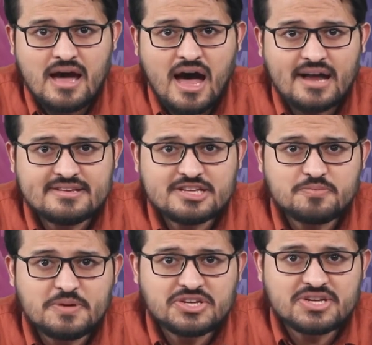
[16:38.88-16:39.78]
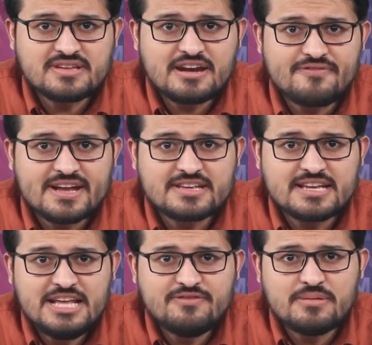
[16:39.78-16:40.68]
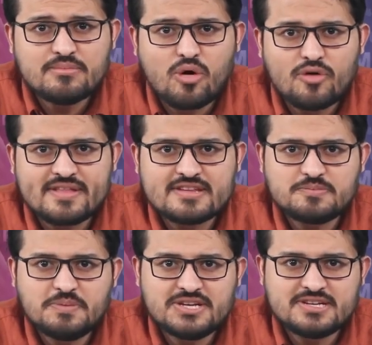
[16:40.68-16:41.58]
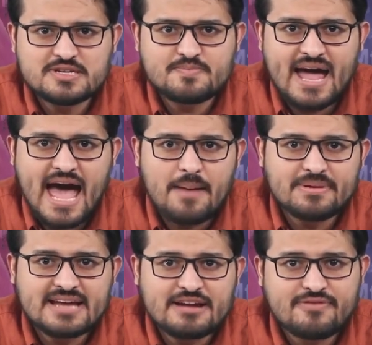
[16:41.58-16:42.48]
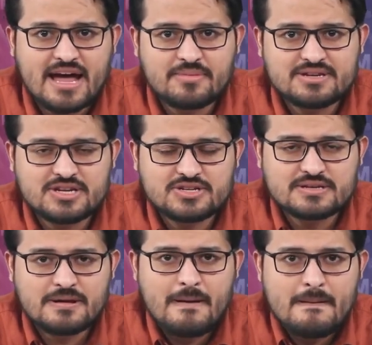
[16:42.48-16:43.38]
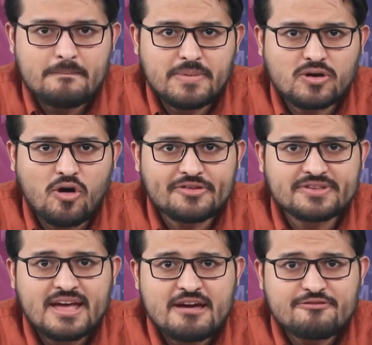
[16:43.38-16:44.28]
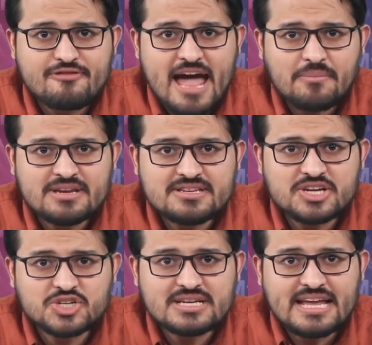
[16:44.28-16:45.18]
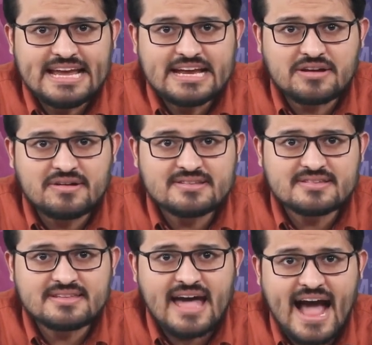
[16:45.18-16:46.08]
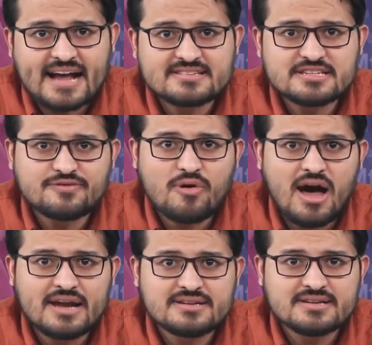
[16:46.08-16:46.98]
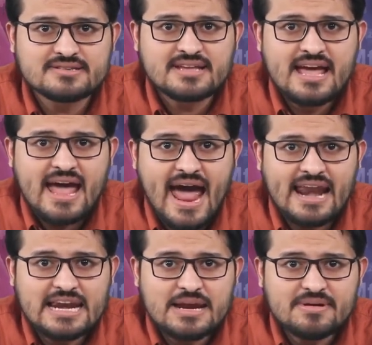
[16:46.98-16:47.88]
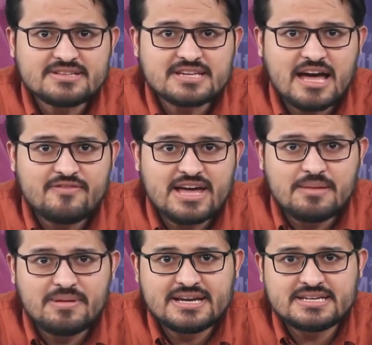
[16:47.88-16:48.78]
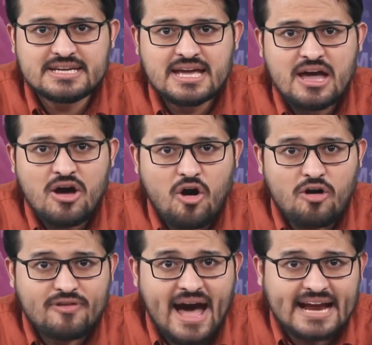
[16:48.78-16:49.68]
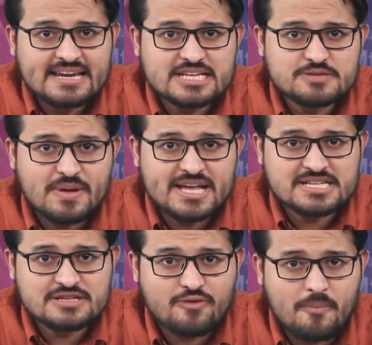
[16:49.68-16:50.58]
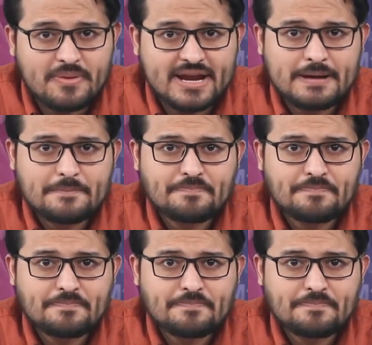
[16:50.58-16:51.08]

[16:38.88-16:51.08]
Hunted species are affected even more than the species by habitat fragmentation, because fragmentation increases access for hunters and limits availability of hiding spaces for prey.